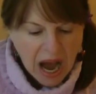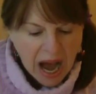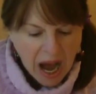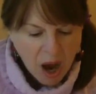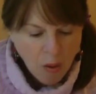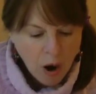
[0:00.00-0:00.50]

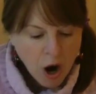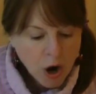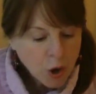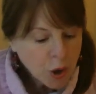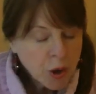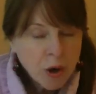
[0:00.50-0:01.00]
How
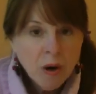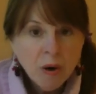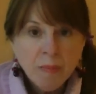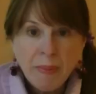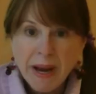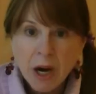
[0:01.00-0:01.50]
are
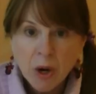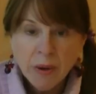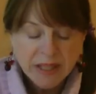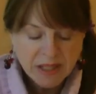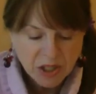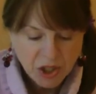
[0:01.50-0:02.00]
her
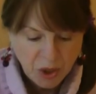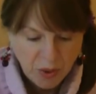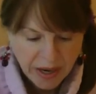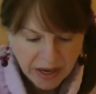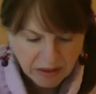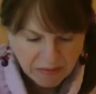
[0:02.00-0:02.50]
parents
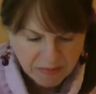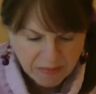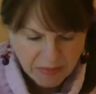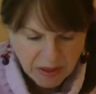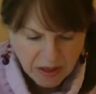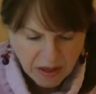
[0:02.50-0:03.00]
doing?
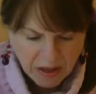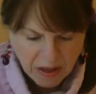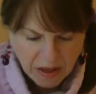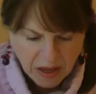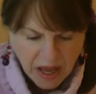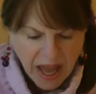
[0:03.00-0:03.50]

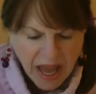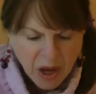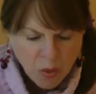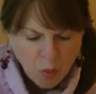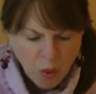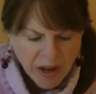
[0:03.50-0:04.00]

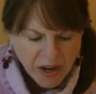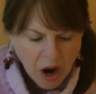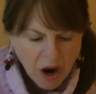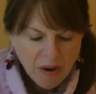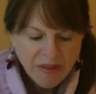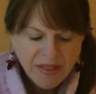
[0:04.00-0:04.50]
And what
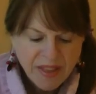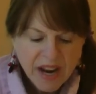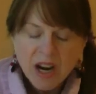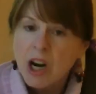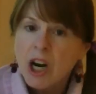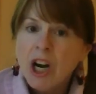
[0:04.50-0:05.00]
are
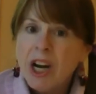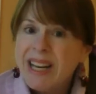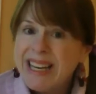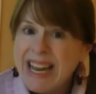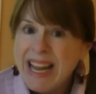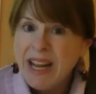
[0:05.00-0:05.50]
their
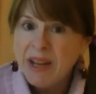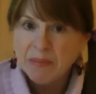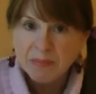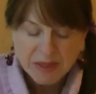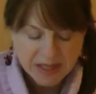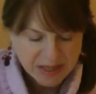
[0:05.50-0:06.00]

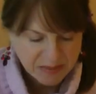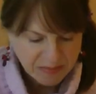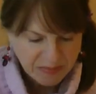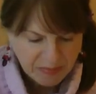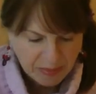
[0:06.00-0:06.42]
names?